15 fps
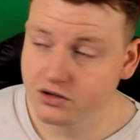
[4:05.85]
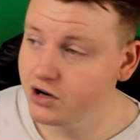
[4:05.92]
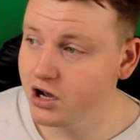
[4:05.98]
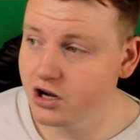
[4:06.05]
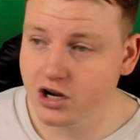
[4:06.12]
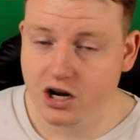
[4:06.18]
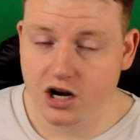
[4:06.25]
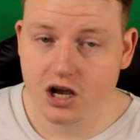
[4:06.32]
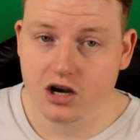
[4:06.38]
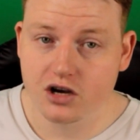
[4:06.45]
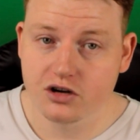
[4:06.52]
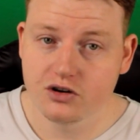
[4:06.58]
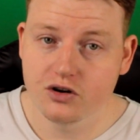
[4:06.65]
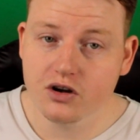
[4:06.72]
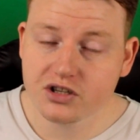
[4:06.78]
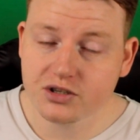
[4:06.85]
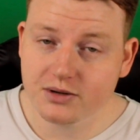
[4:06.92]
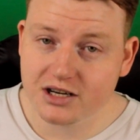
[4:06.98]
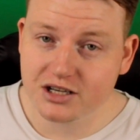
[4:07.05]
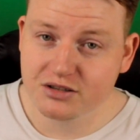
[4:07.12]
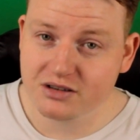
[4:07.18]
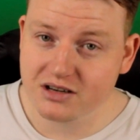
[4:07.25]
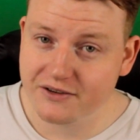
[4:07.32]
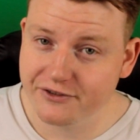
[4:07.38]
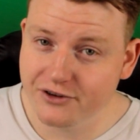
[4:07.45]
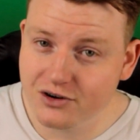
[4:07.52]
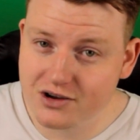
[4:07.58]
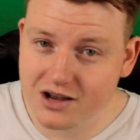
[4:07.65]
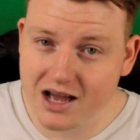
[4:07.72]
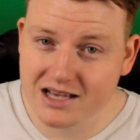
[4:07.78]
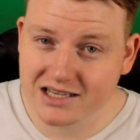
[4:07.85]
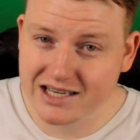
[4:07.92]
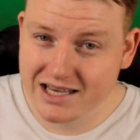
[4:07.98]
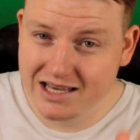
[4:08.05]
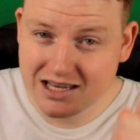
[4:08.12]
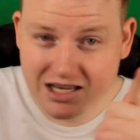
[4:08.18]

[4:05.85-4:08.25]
No, no, no. Not 2024, guys.